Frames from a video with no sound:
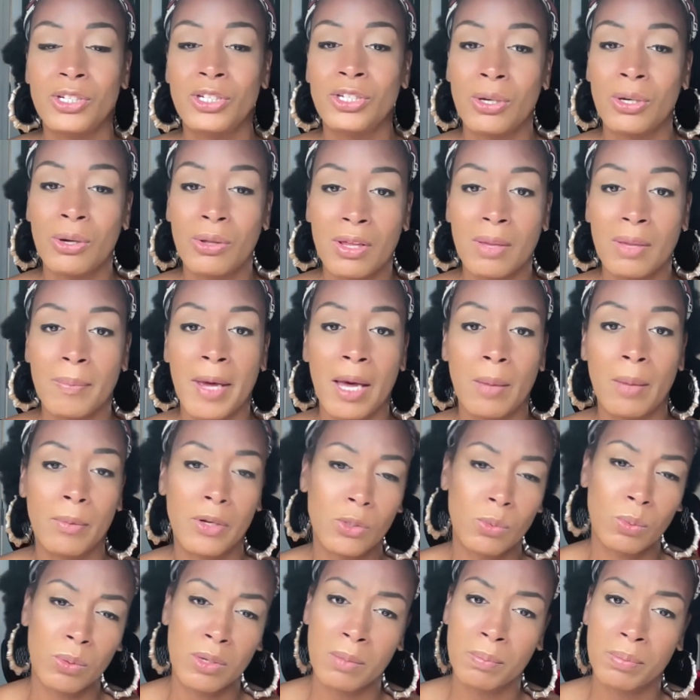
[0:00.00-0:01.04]
show them how
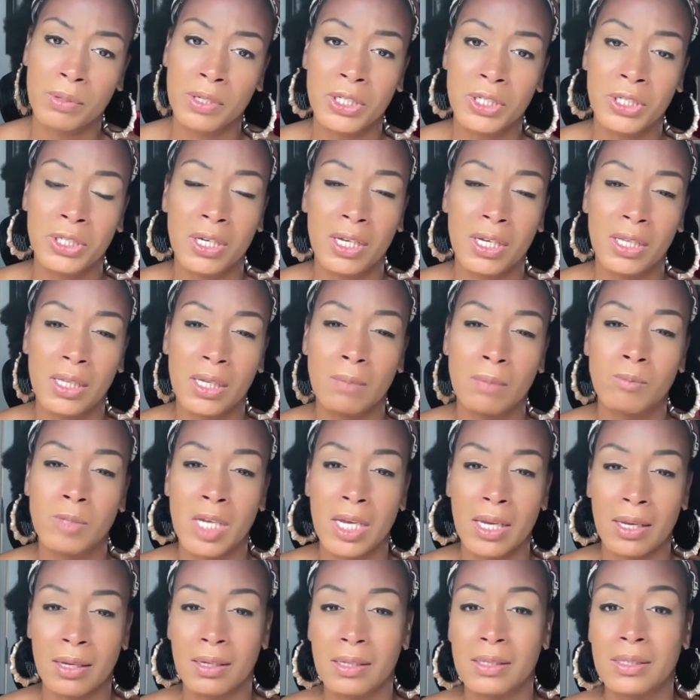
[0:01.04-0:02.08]
much we appreciate that and
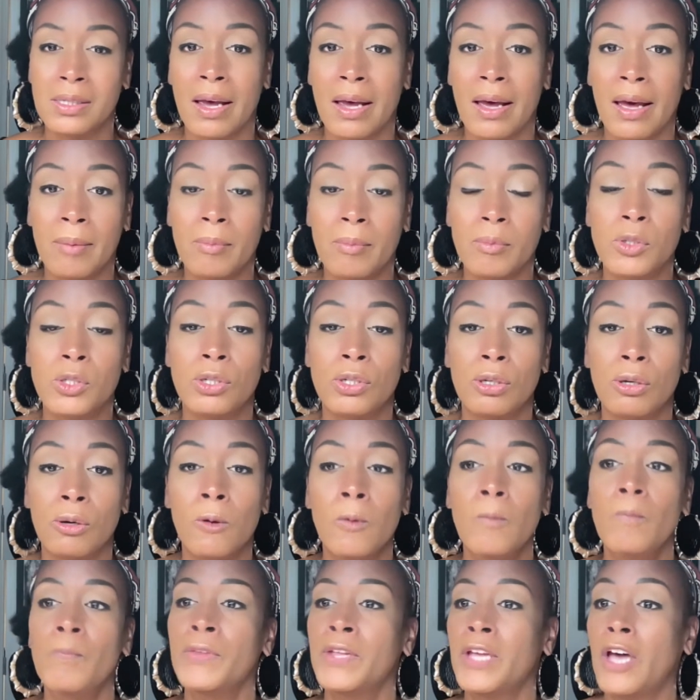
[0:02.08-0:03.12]
taking the time to
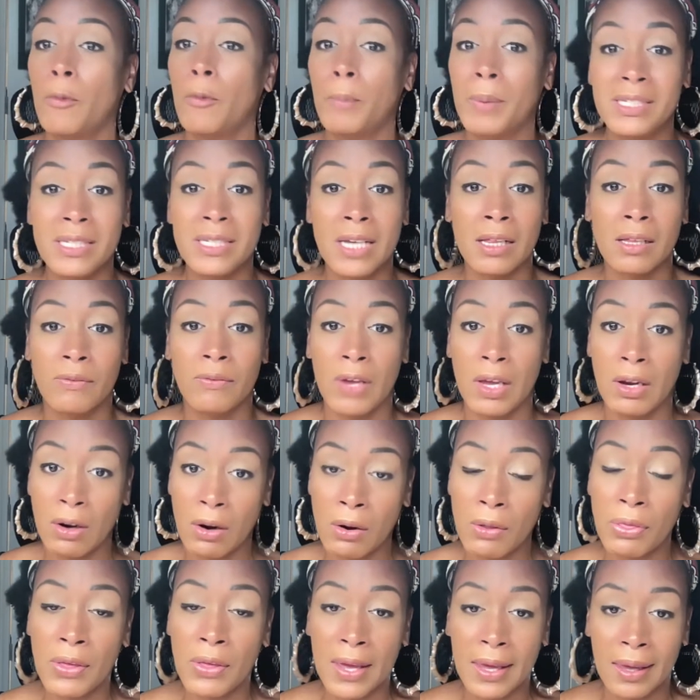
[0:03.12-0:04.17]
help us elevate
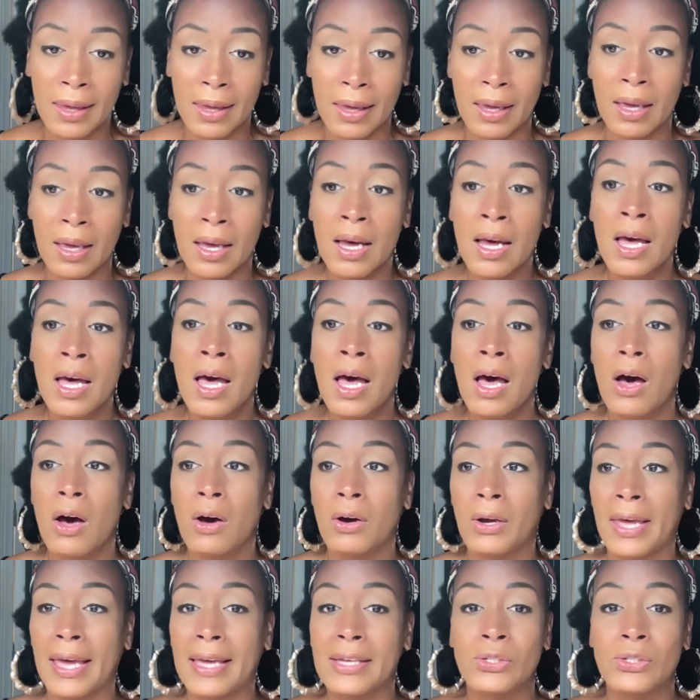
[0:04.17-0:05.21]
our thinking.
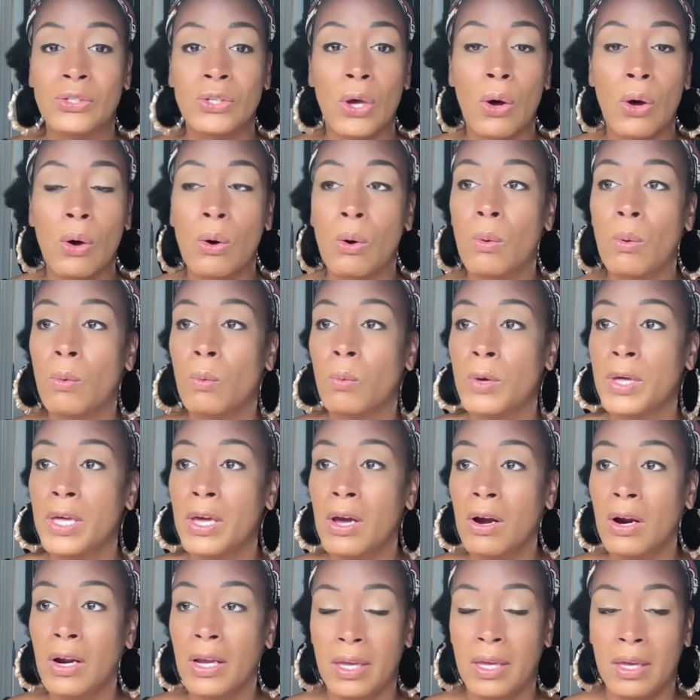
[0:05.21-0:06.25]
Okay, so we
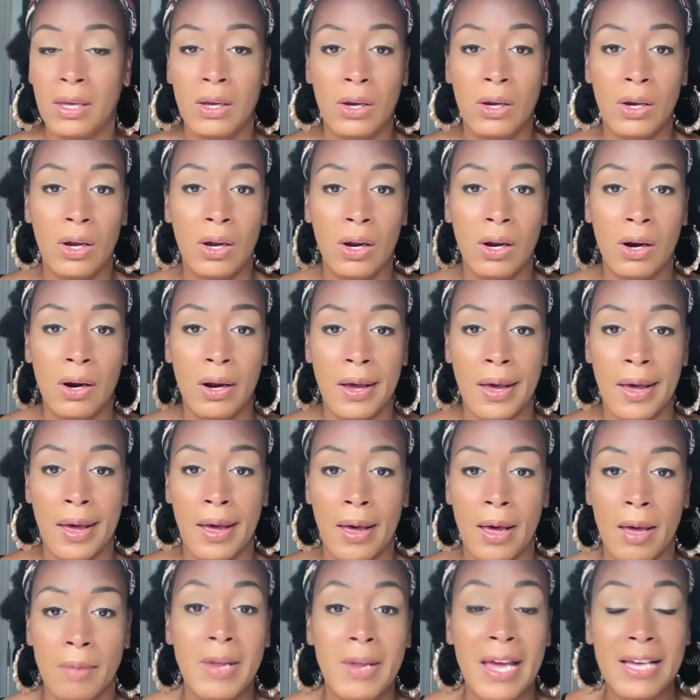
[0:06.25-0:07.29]
are here.
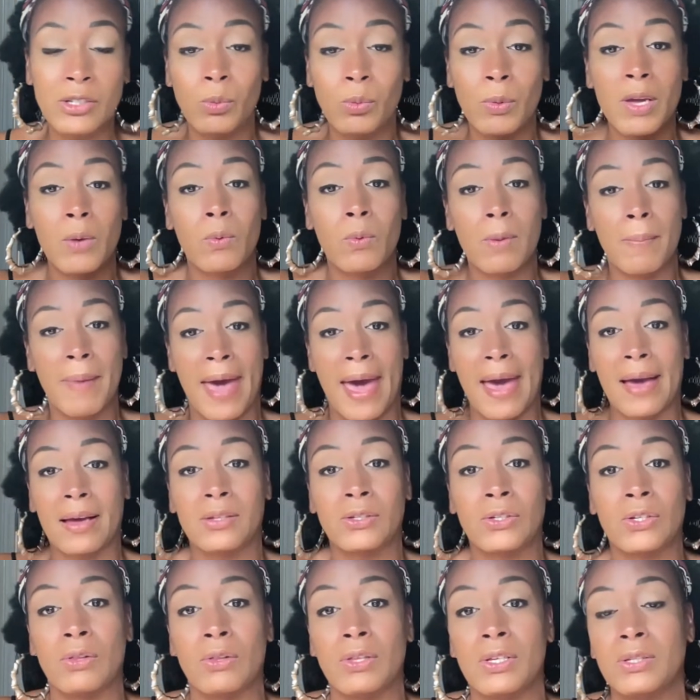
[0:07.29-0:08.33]
Next week, we're back.
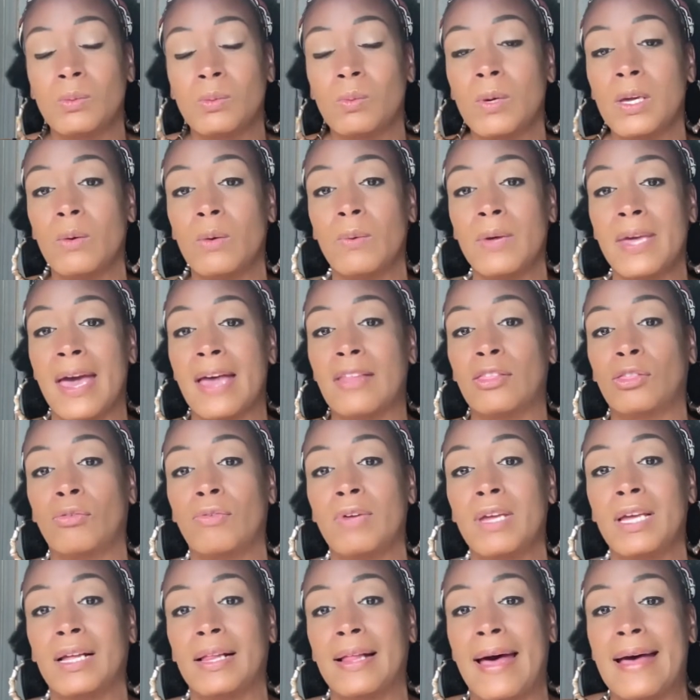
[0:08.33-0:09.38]
So this week, we had
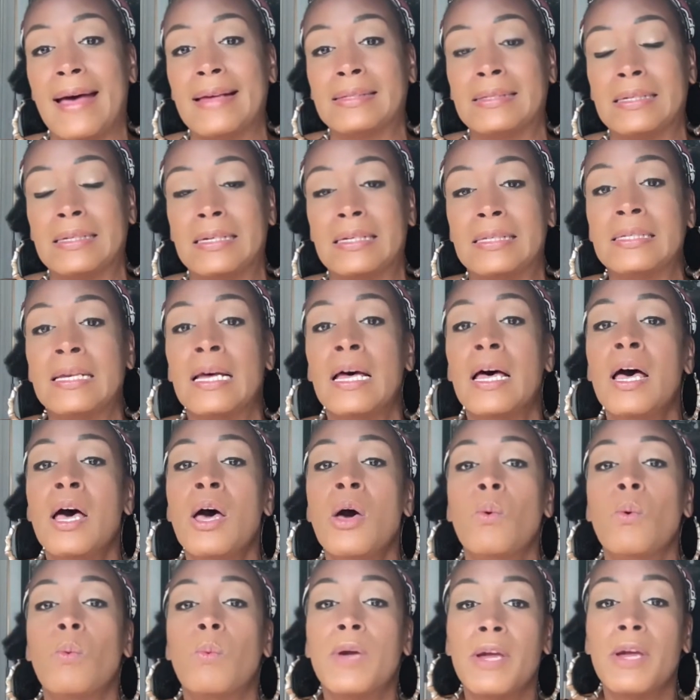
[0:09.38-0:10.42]
3 classes.
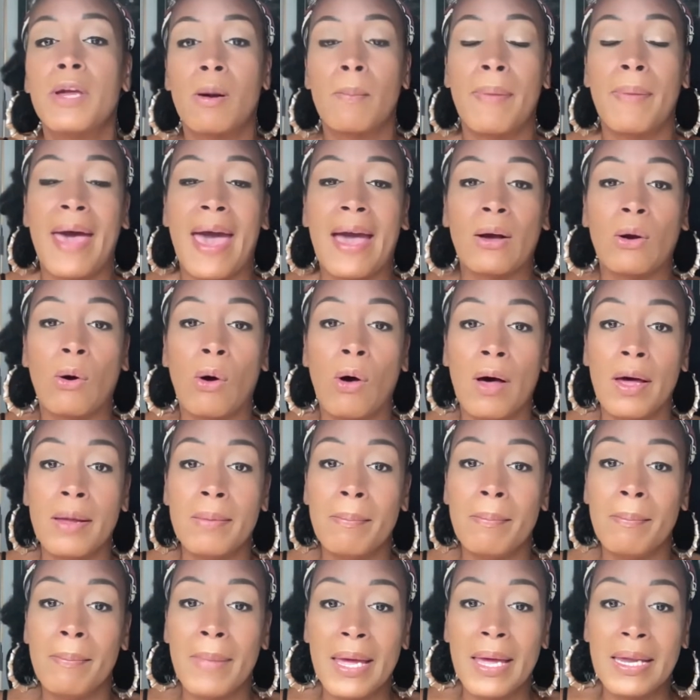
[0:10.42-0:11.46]
We are back on
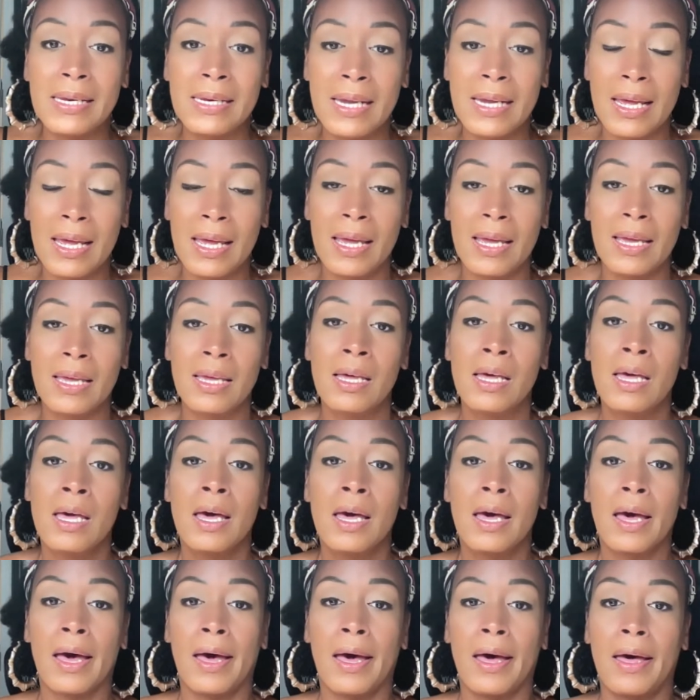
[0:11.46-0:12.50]
Monday.
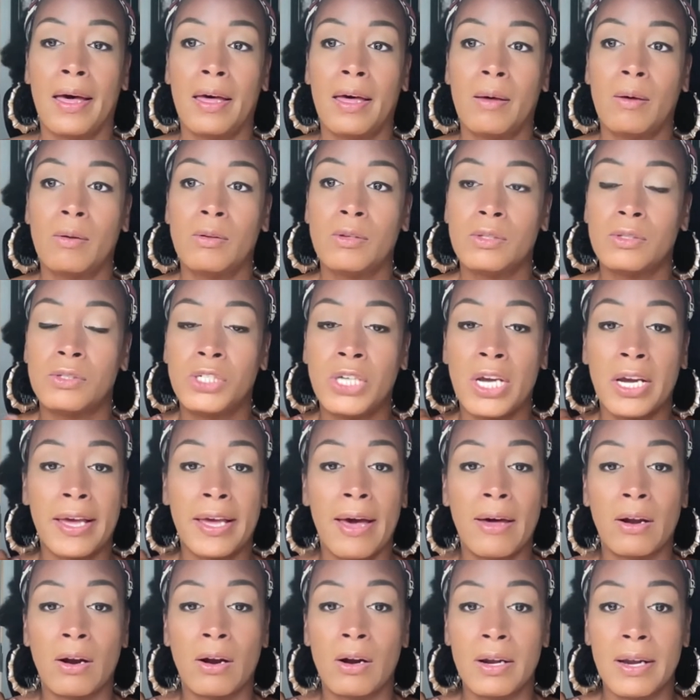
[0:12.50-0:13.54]
Check
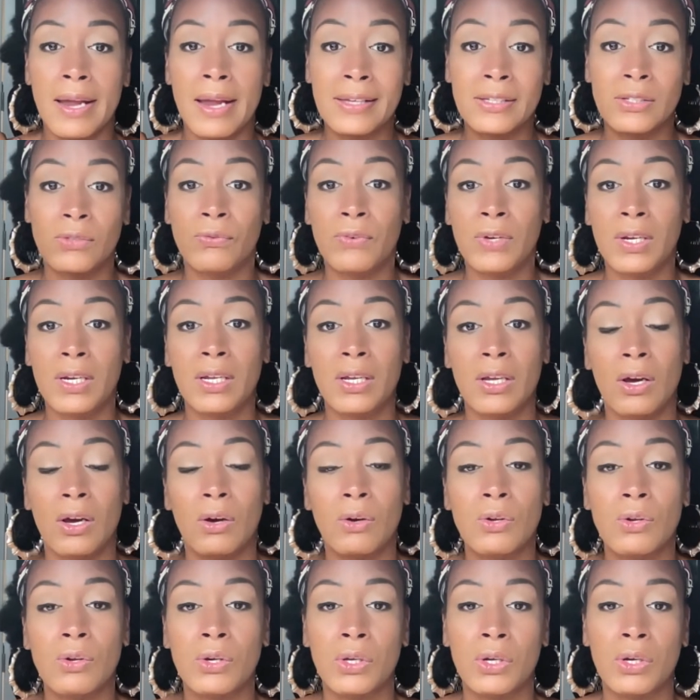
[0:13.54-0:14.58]
out our next video.
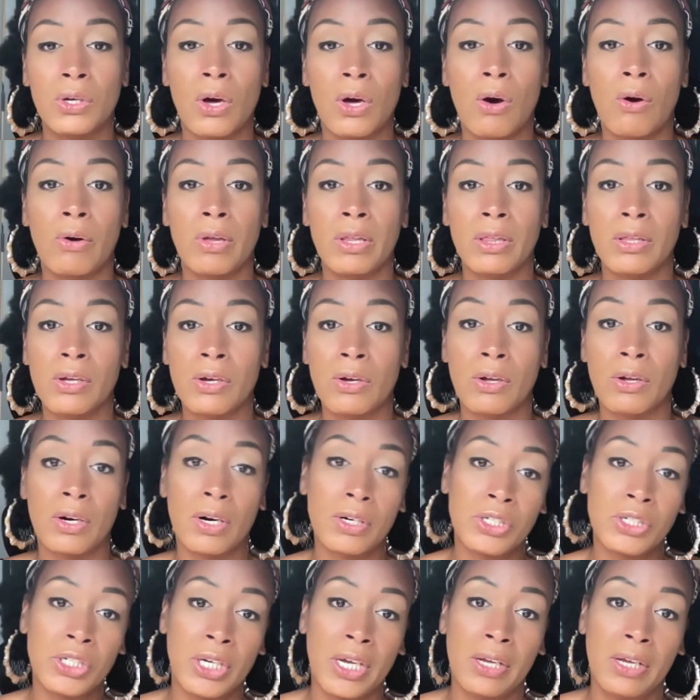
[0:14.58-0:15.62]
You can go and look on our
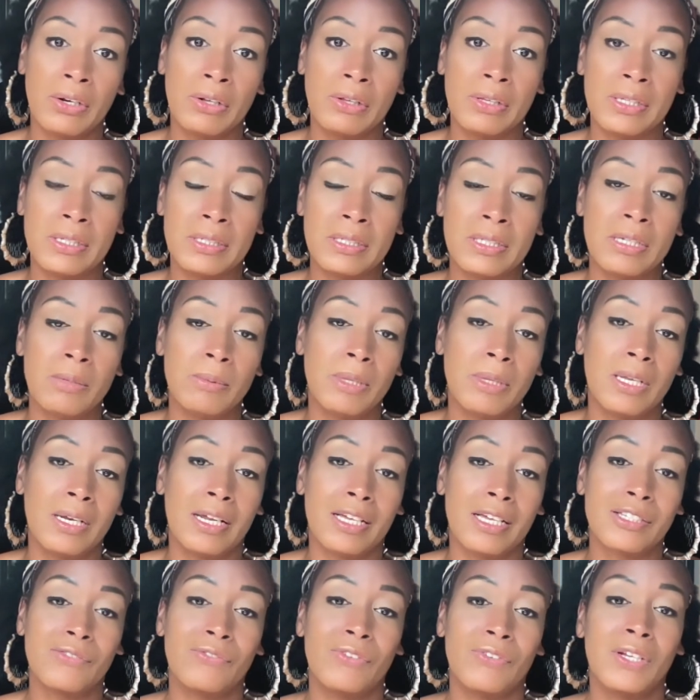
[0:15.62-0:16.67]
channel and see what the
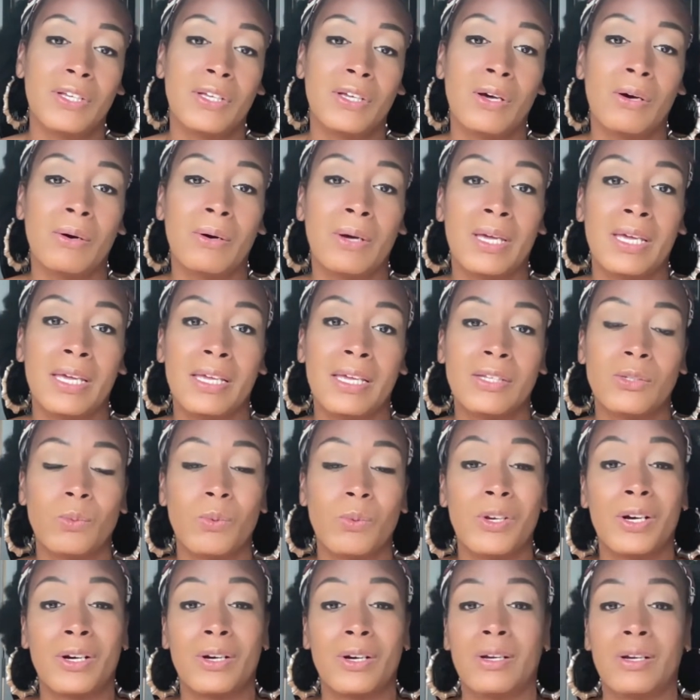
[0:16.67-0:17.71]
next video is.
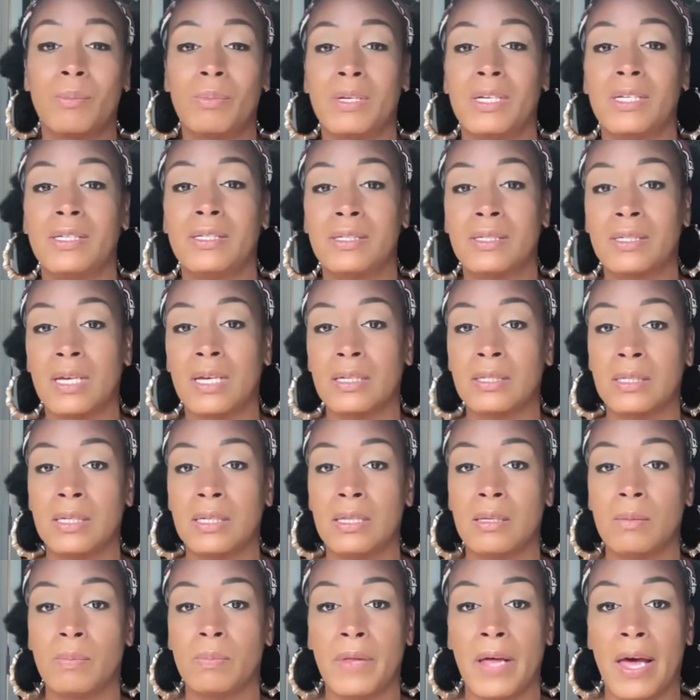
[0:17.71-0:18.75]
We are going to be discussing
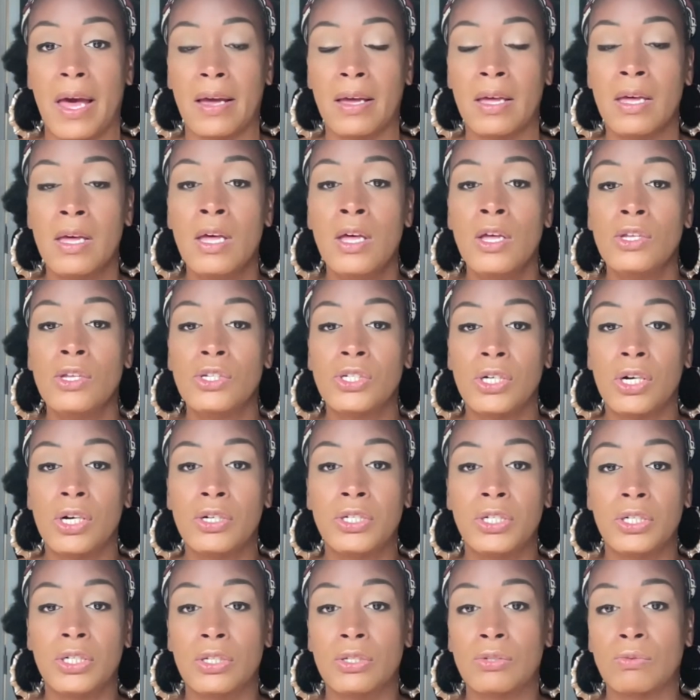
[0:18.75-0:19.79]
the Black
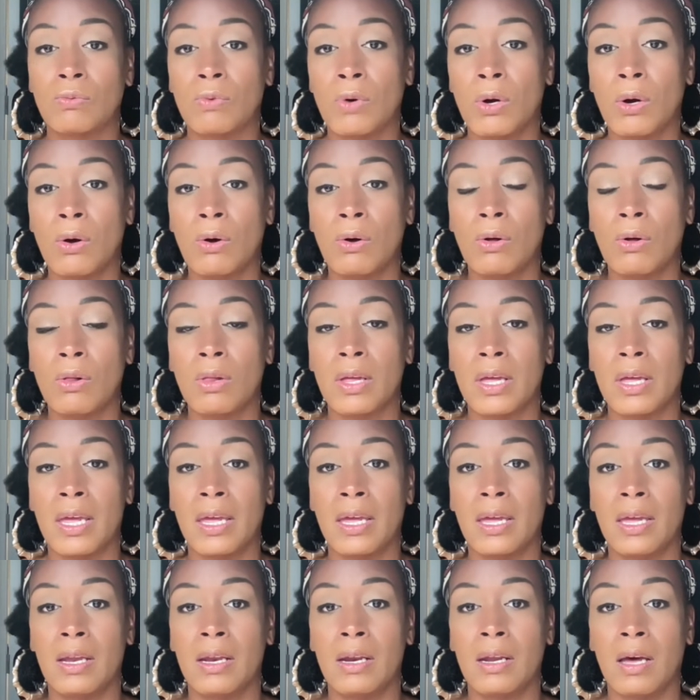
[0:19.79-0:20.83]
church and its role
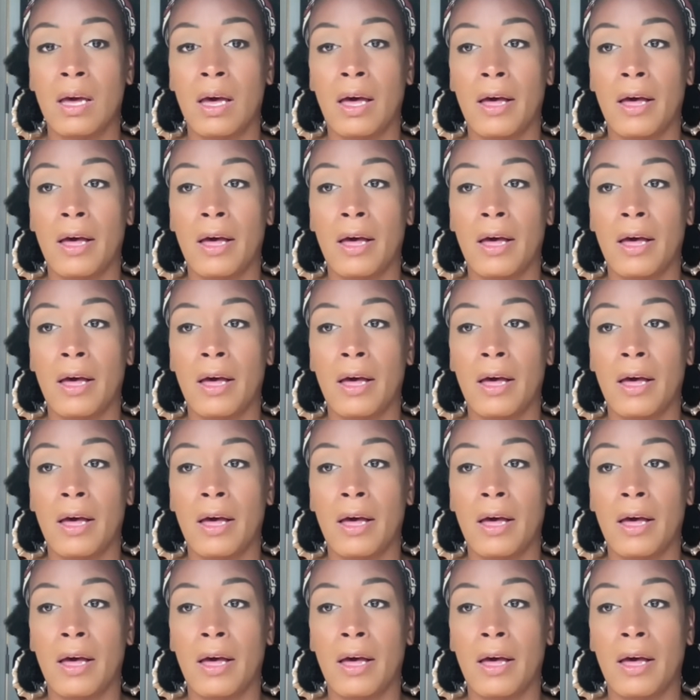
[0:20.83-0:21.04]
in